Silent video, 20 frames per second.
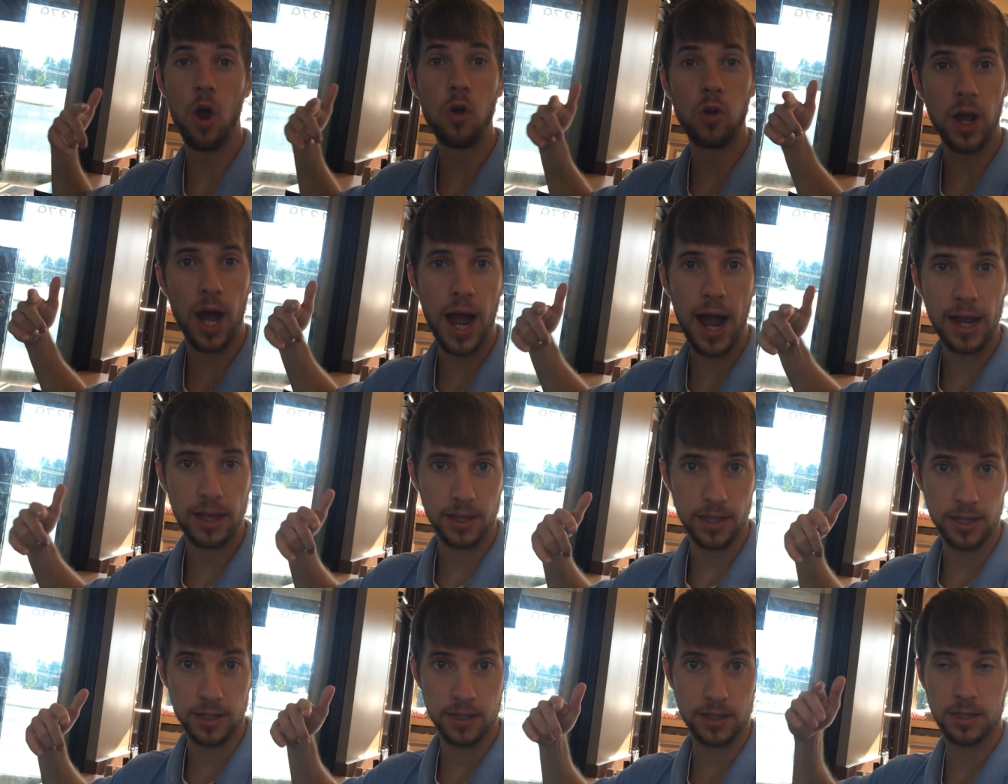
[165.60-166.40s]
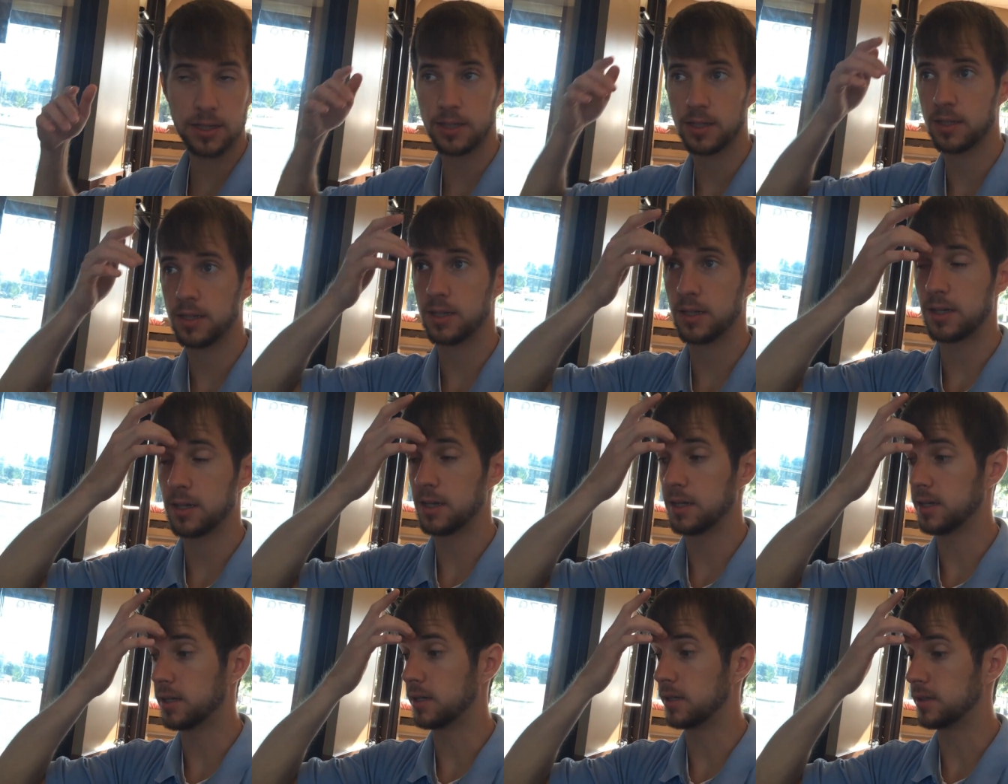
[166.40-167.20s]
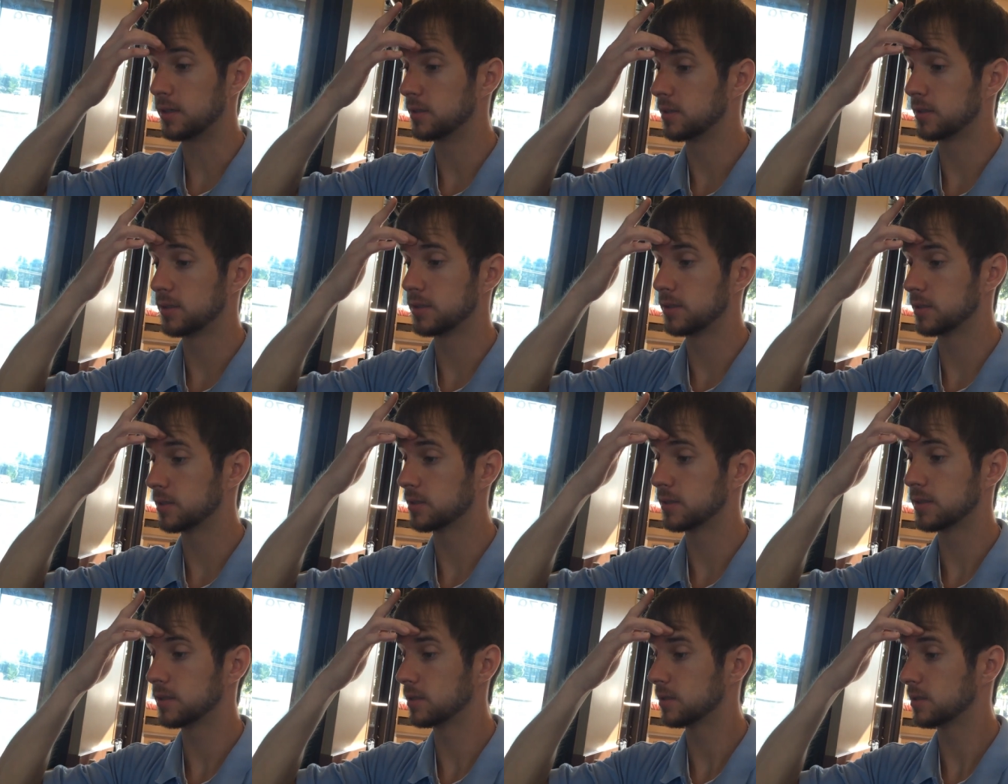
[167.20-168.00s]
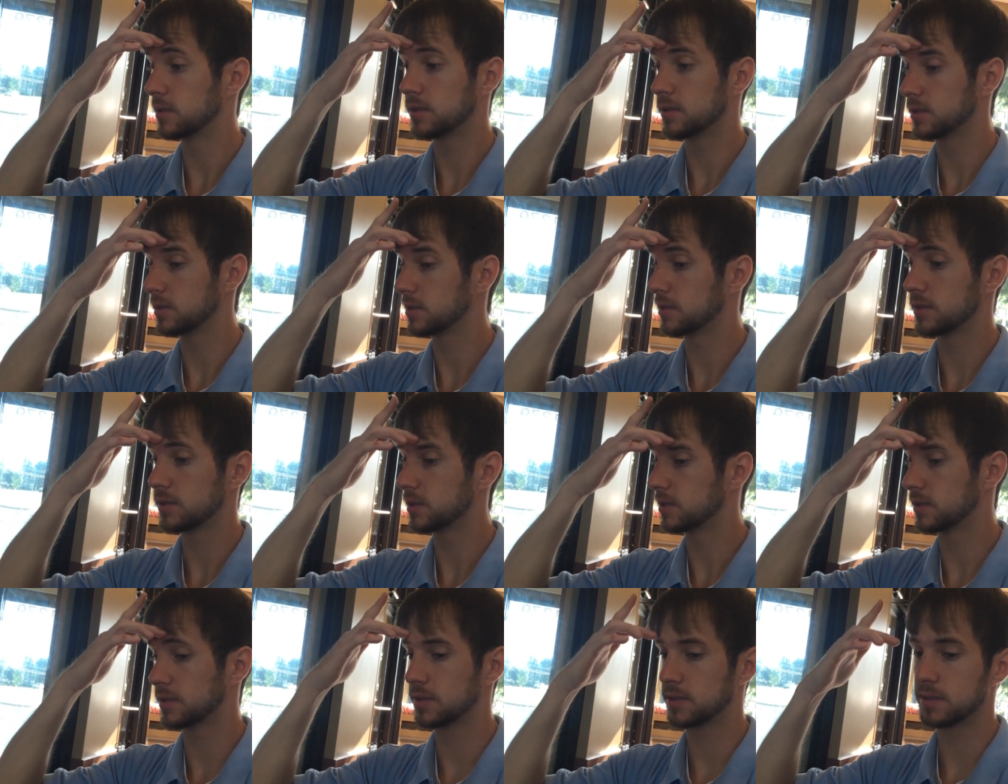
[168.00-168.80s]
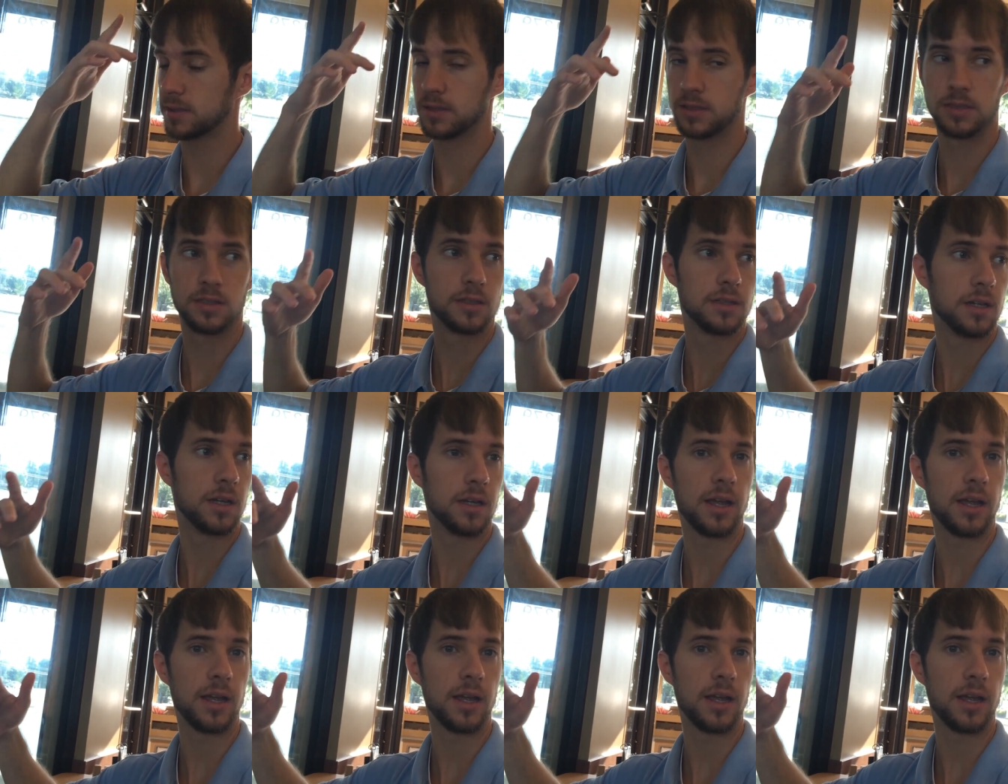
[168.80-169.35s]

Oak Island. Sharks uh, don't want to hurt people.